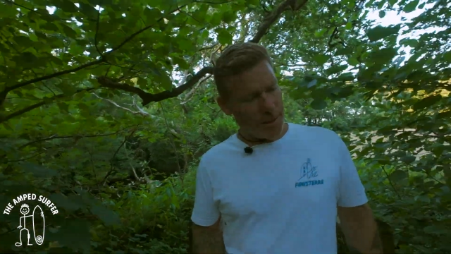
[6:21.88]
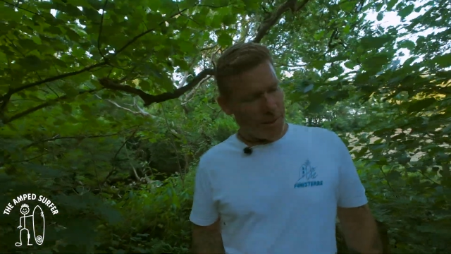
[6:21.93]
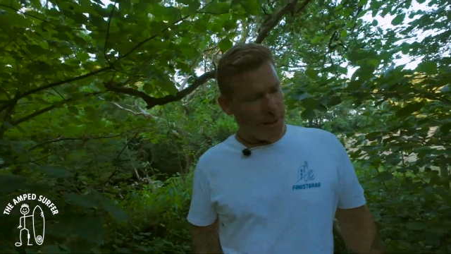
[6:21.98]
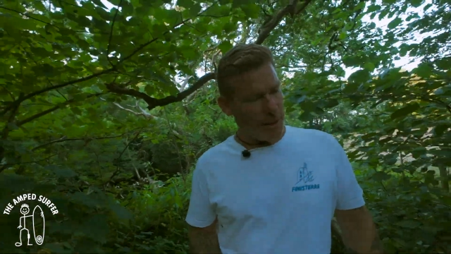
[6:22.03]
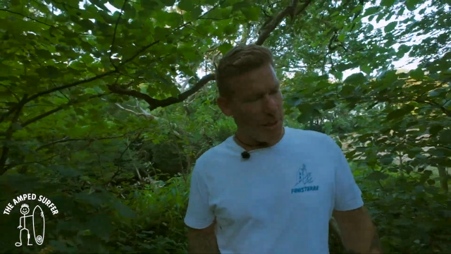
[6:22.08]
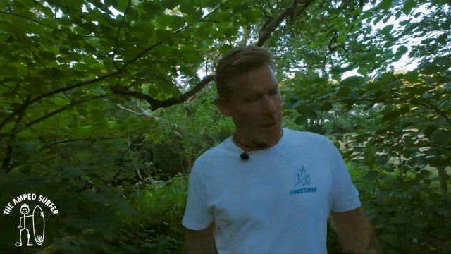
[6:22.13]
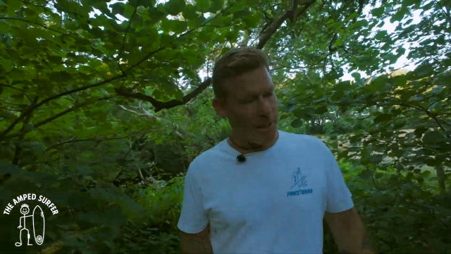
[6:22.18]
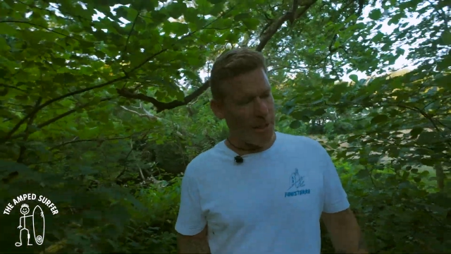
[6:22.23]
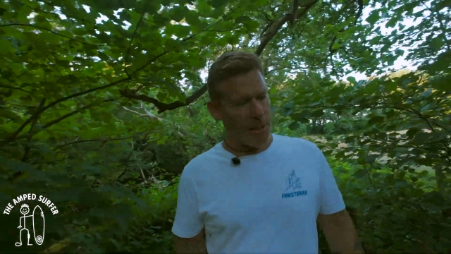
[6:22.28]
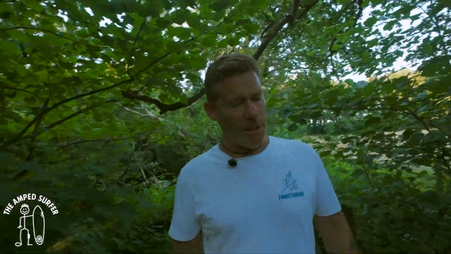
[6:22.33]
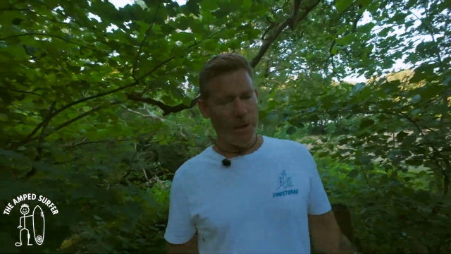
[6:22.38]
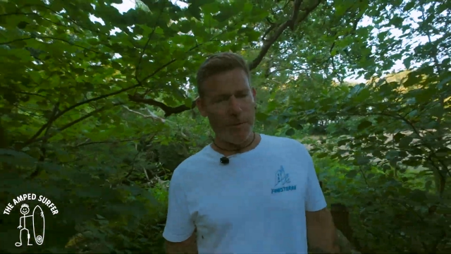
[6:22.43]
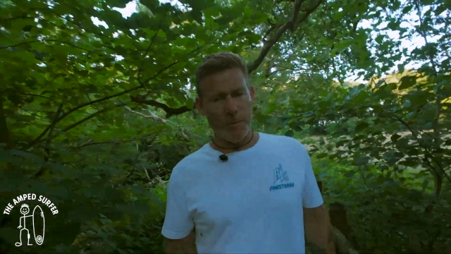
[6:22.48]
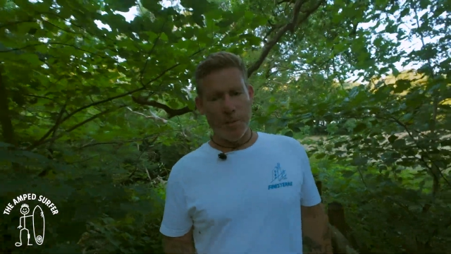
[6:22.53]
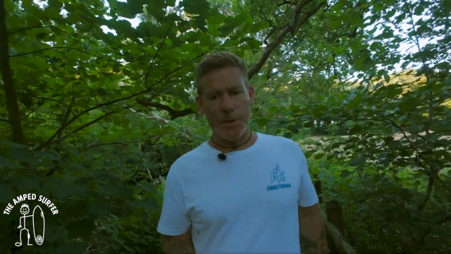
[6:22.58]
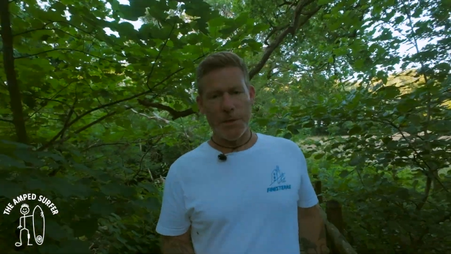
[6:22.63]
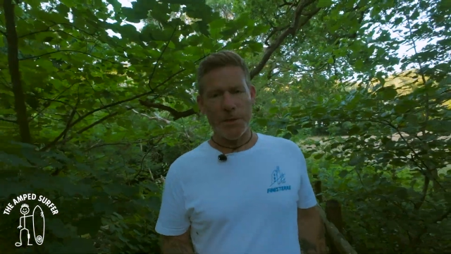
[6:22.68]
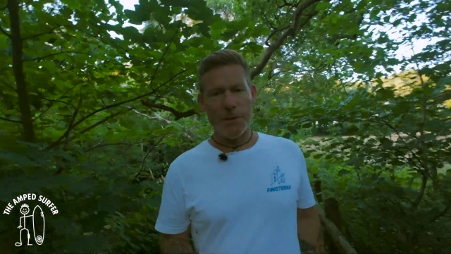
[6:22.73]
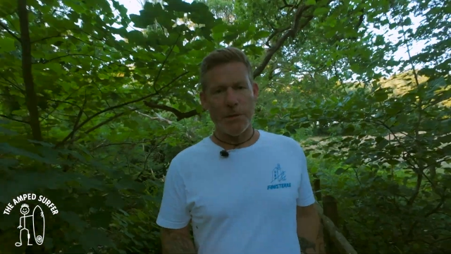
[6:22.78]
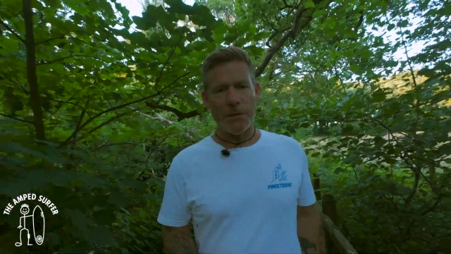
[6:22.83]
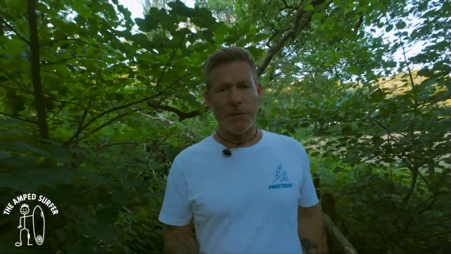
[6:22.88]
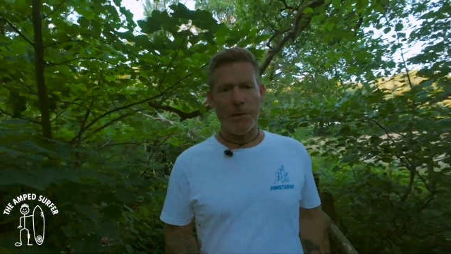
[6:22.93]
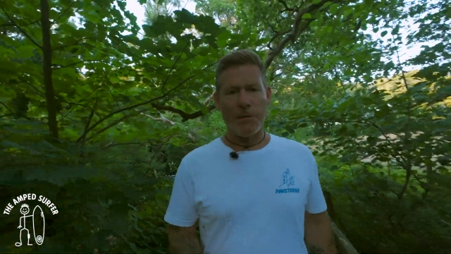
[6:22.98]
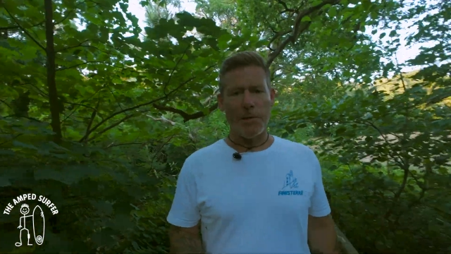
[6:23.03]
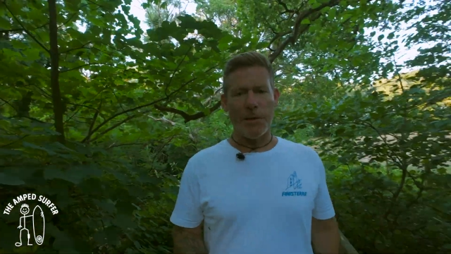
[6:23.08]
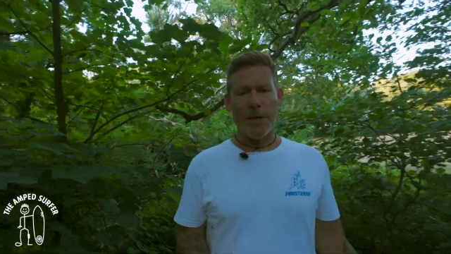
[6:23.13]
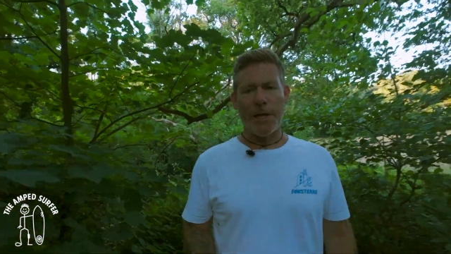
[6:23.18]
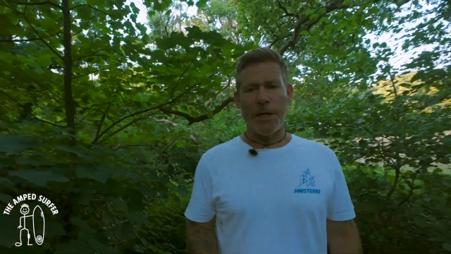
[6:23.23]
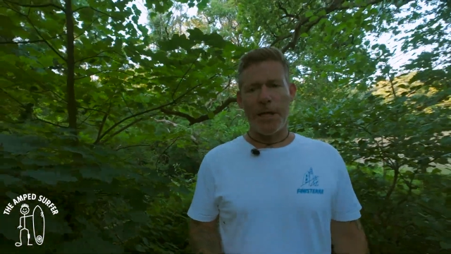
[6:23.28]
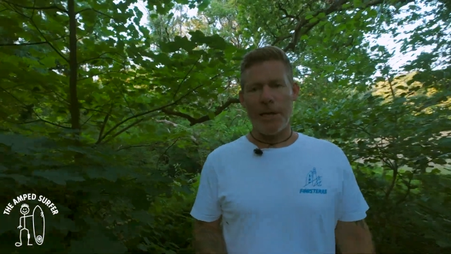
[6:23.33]
You know, got my daughter,
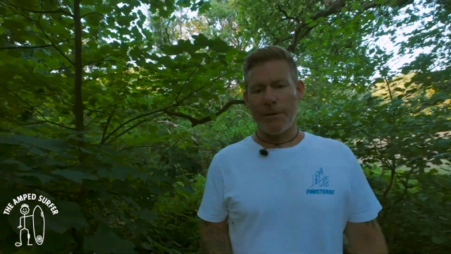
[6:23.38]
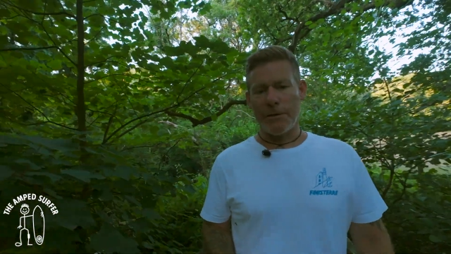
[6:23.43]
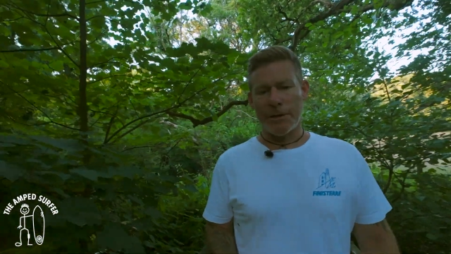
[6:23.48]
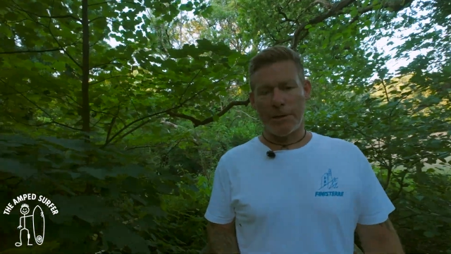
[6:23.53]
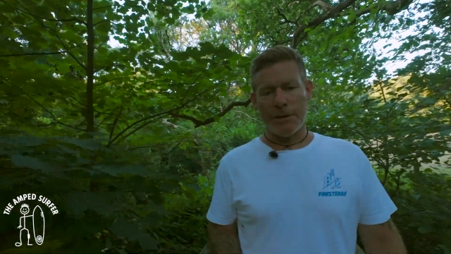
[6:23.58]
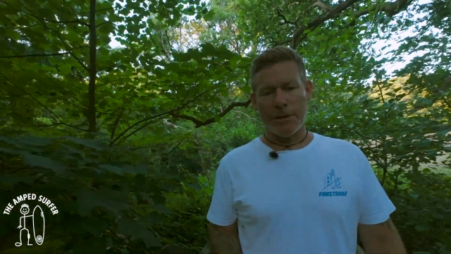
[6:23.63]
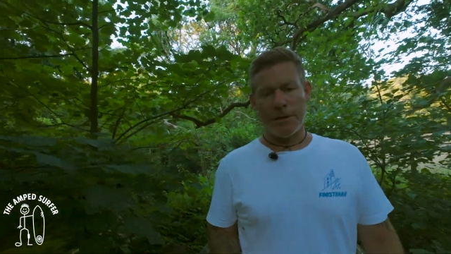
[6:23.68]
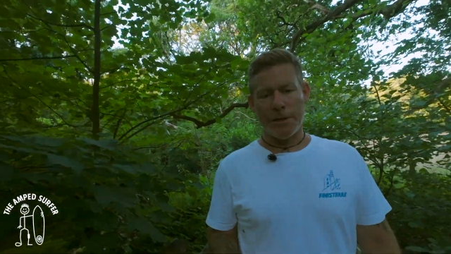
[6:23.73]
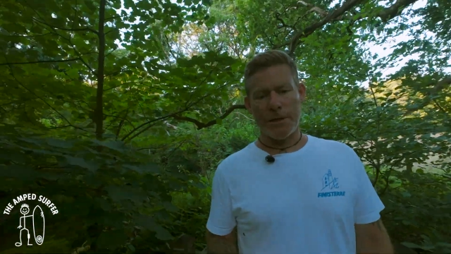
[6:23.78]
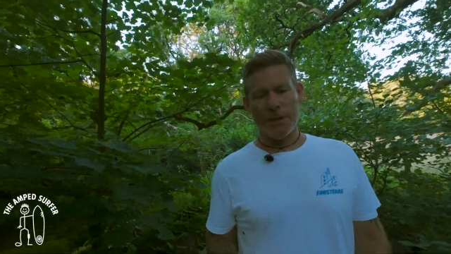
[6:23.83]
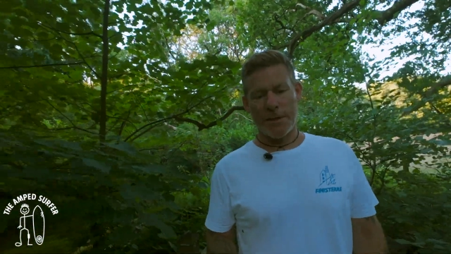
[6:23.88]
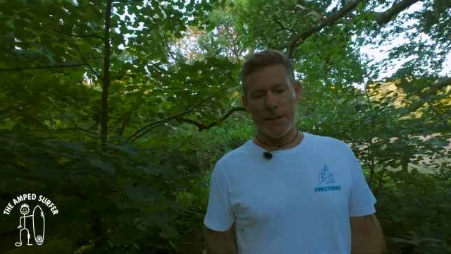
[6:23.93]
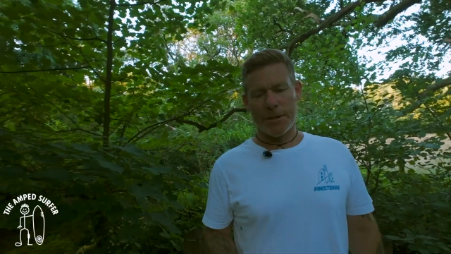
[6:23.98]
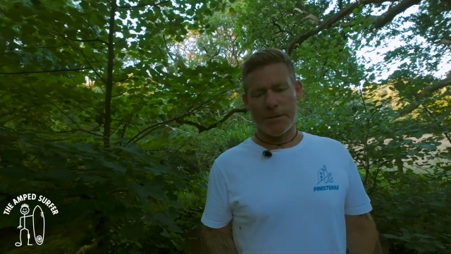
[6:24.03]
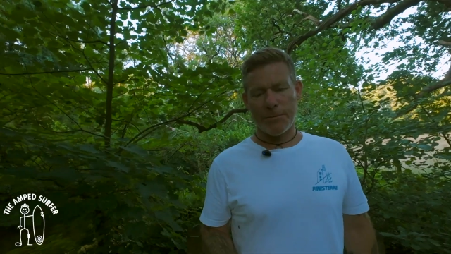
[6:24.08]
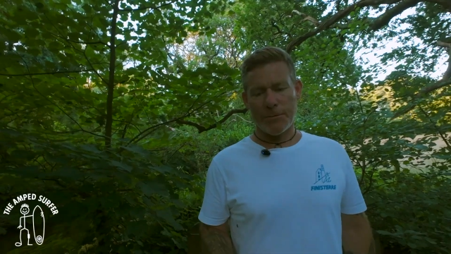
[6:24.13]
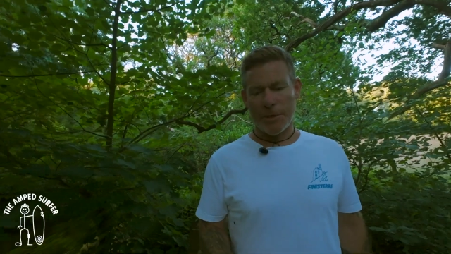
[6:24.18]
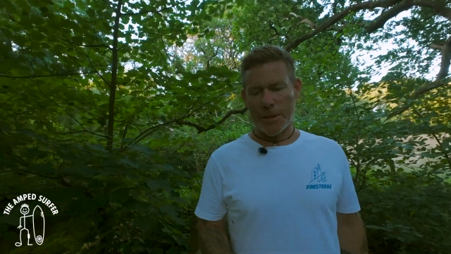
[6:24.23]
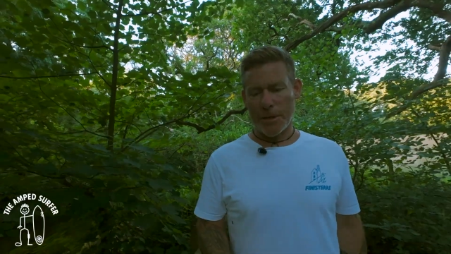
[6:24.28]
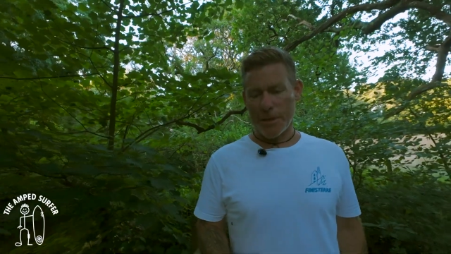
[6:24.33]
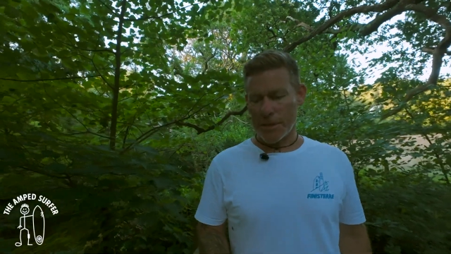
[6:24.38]
Willow, and we